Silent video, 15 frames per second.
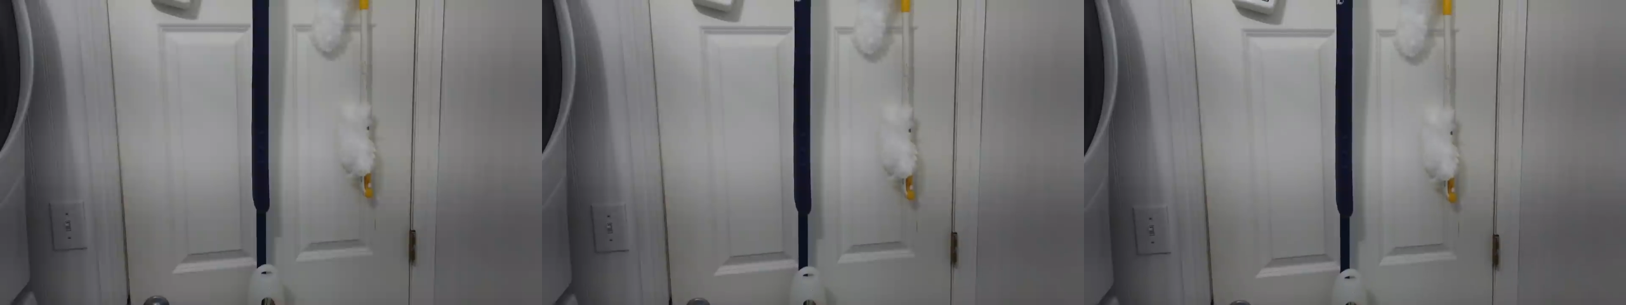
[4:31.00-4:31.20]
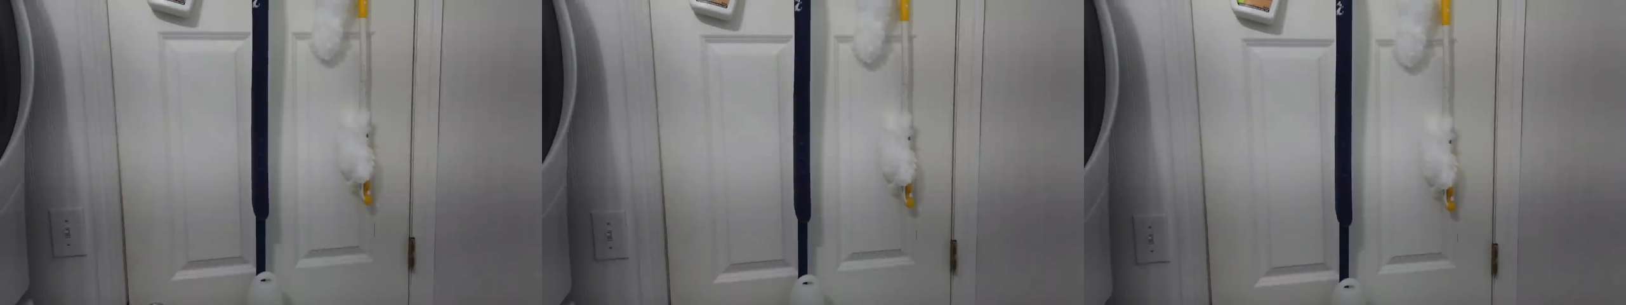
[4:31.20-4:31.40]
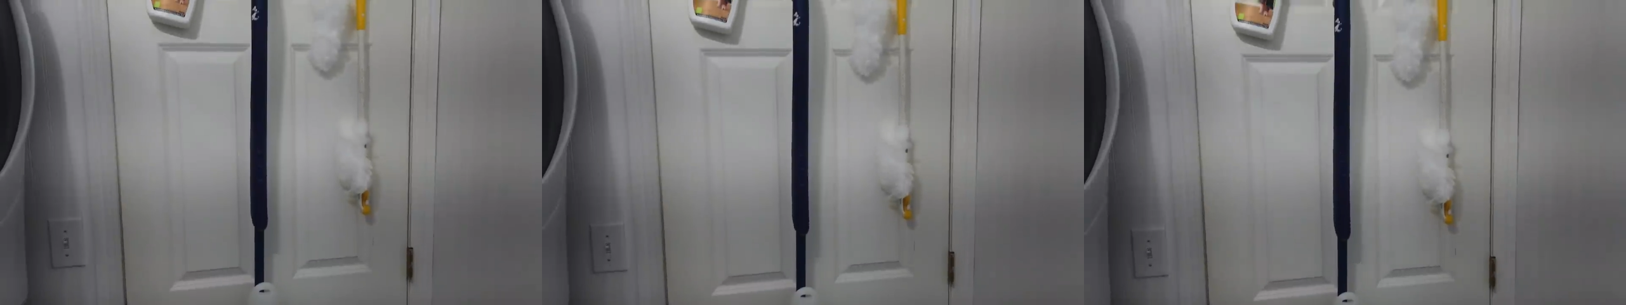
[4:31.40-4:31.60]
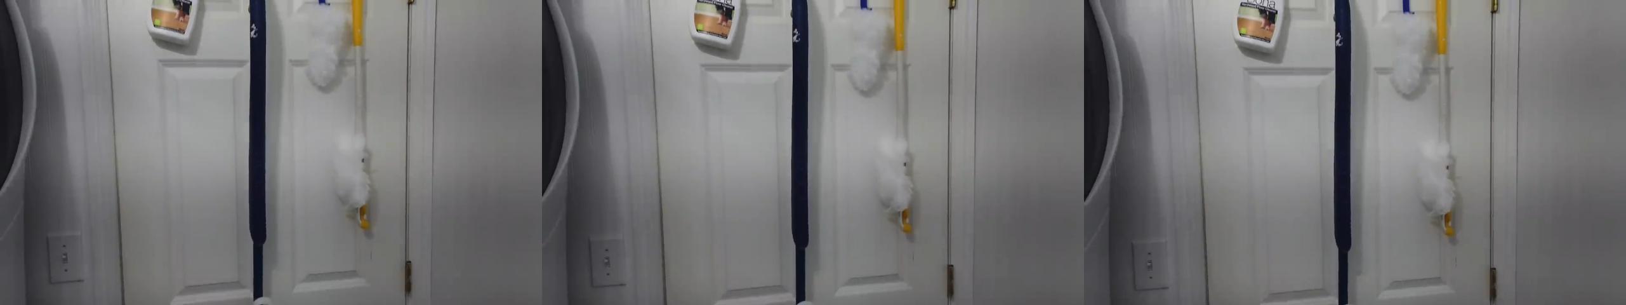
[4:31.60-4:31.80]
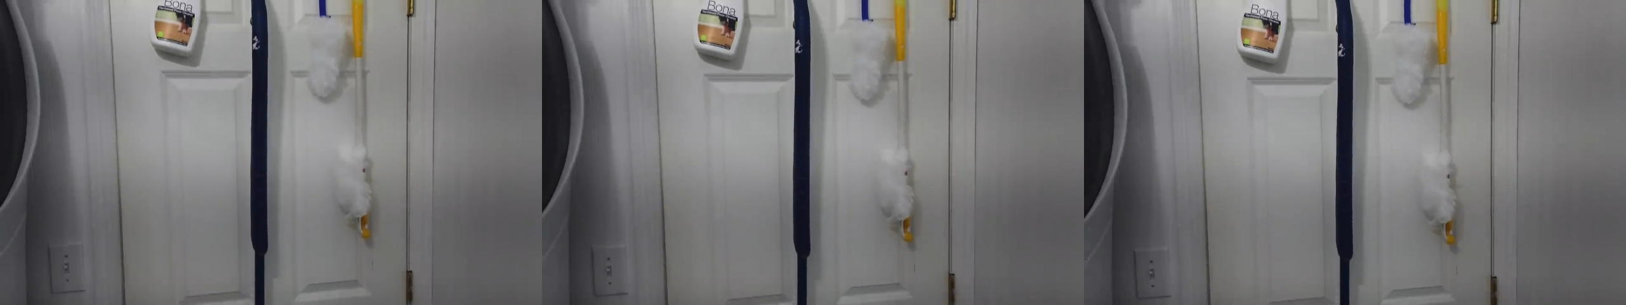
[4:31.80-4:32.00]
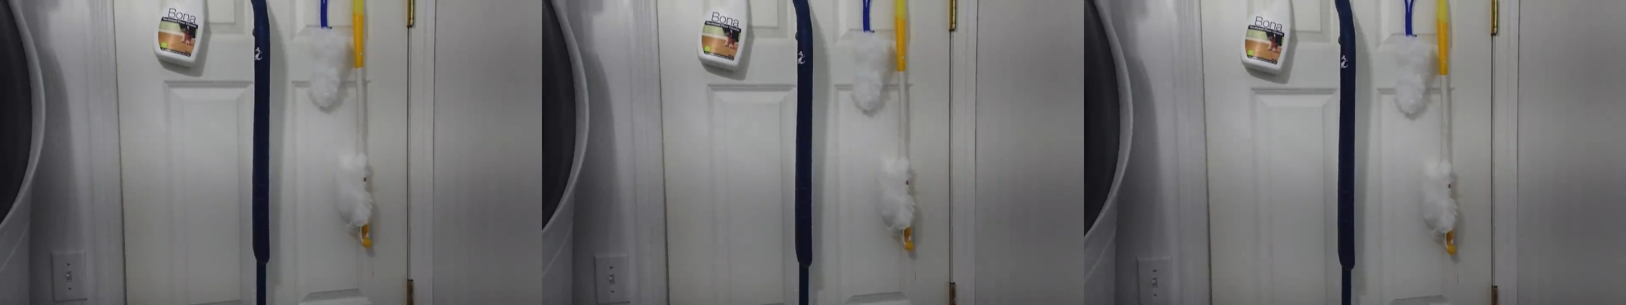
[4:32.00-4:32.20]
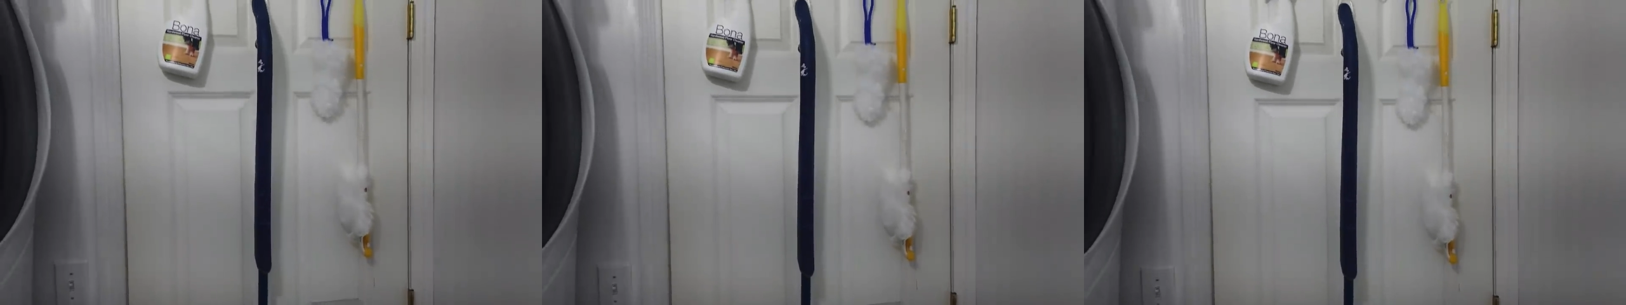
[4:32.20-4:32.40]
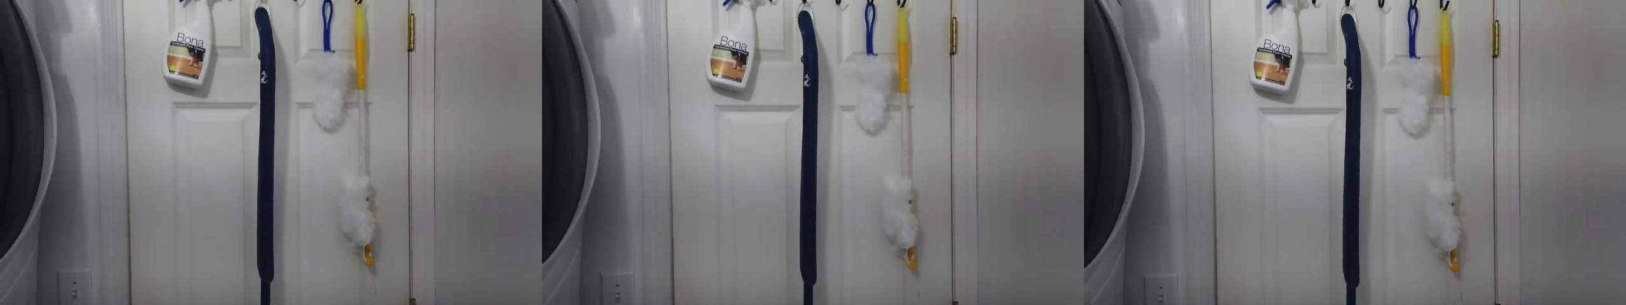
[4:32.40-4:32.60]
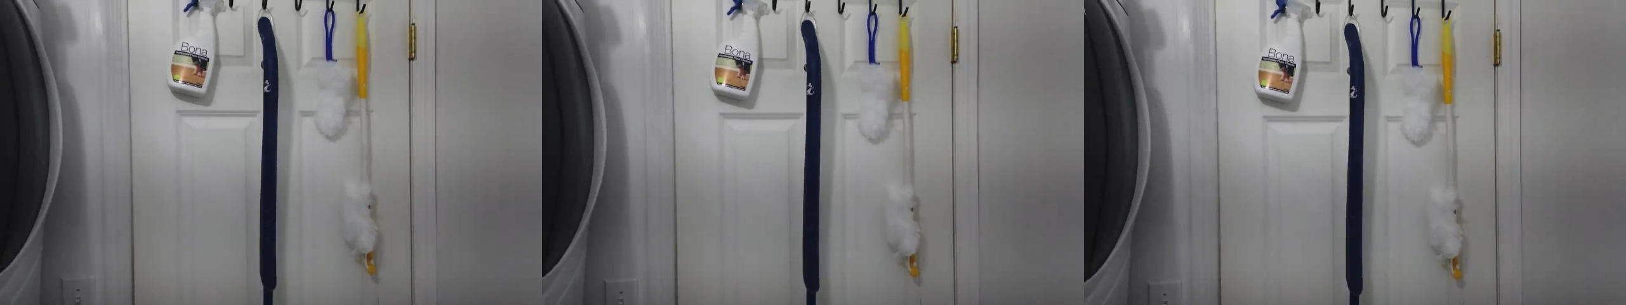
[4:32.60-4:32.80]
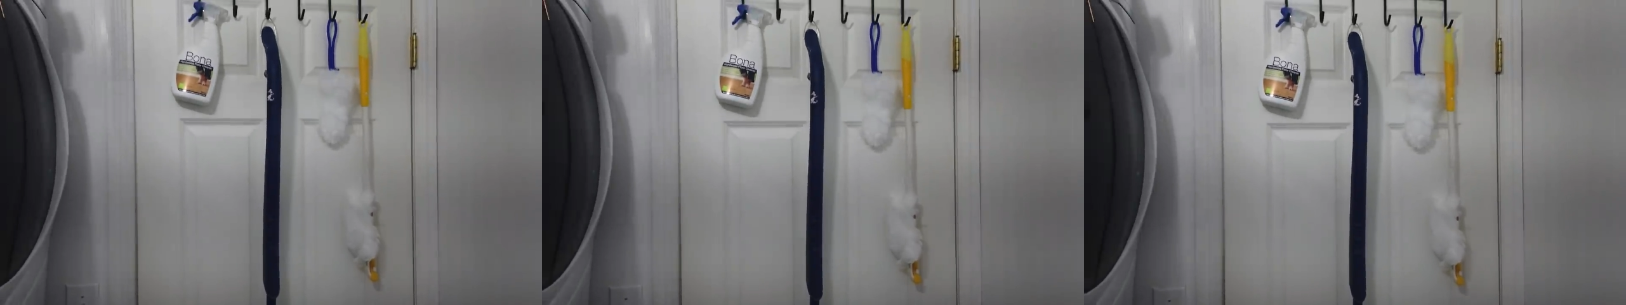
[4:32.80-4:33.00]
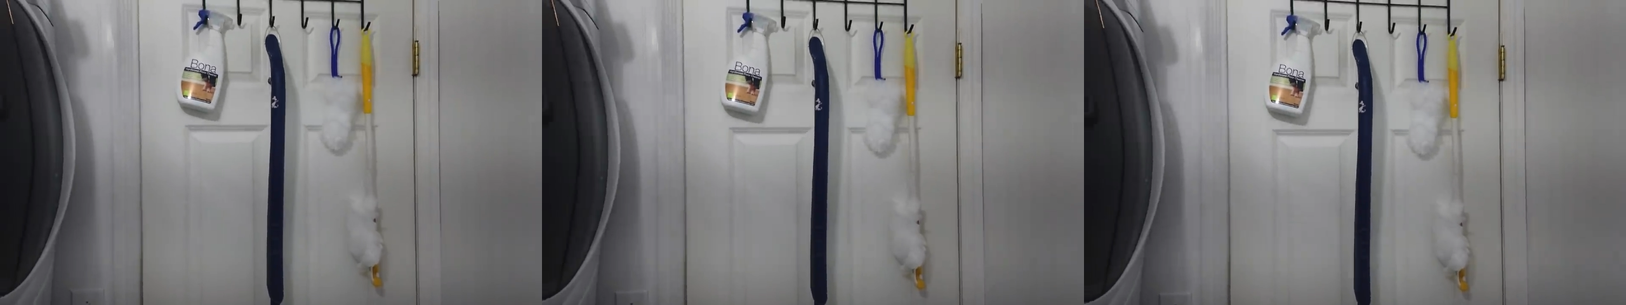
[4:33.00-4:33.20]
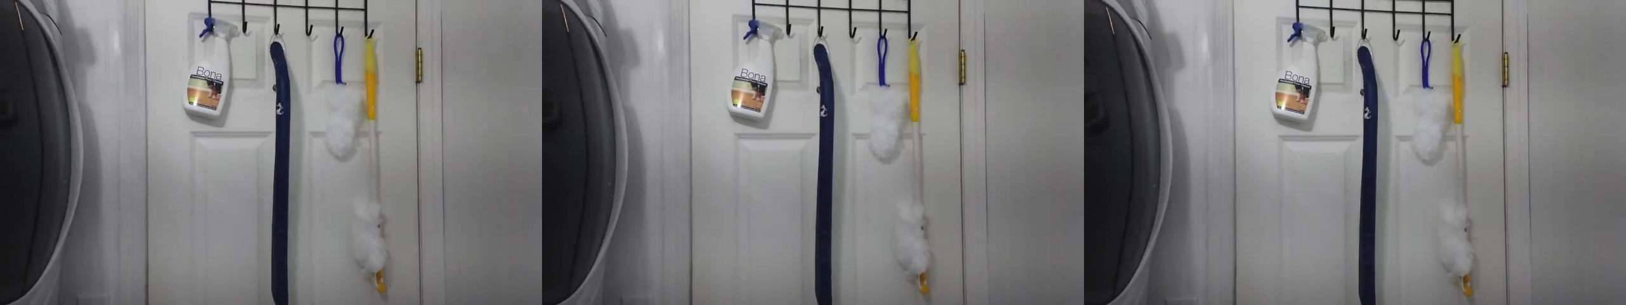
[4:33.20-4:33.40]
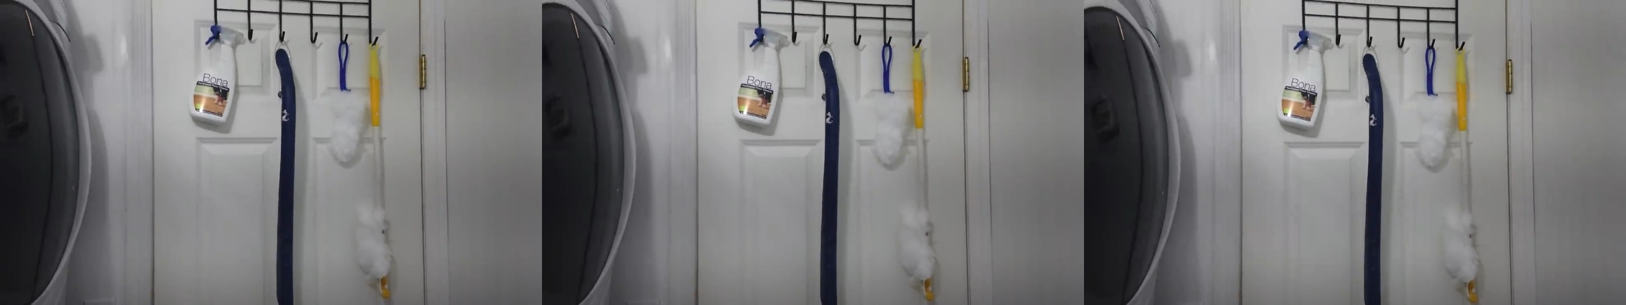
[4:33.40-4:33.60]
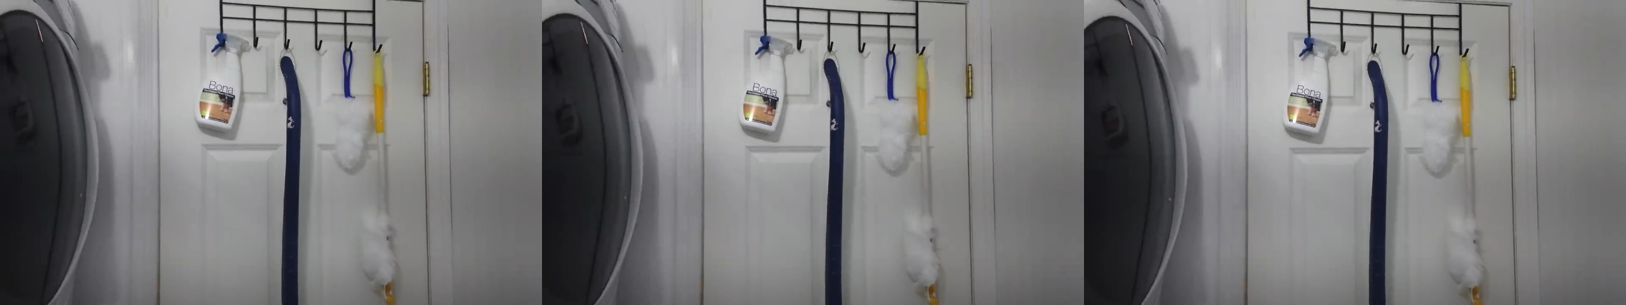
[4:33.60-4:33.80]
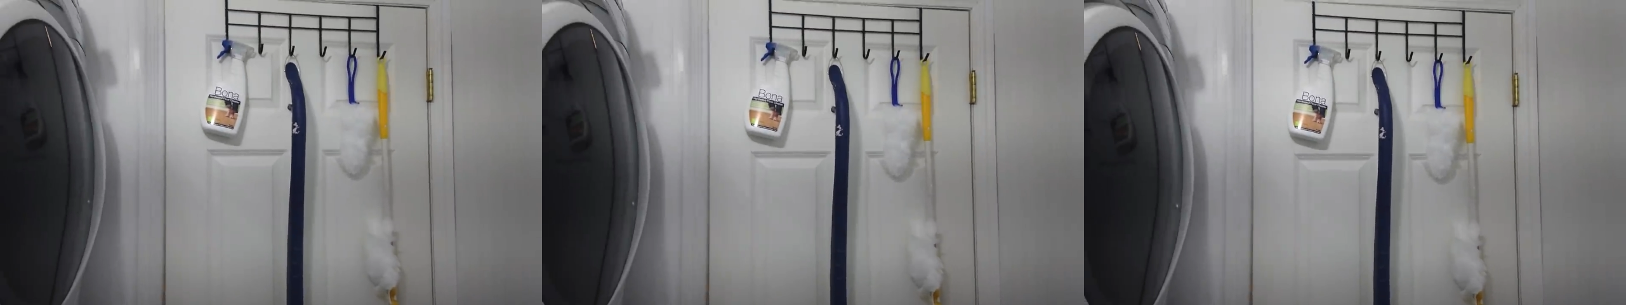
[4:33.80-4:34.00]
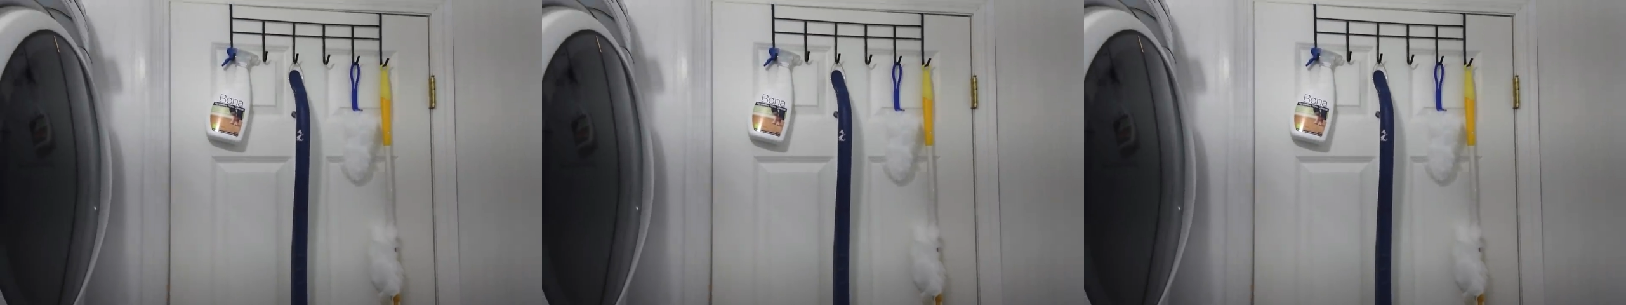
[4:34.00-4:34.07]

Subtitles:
Nobody's mouth can be seen.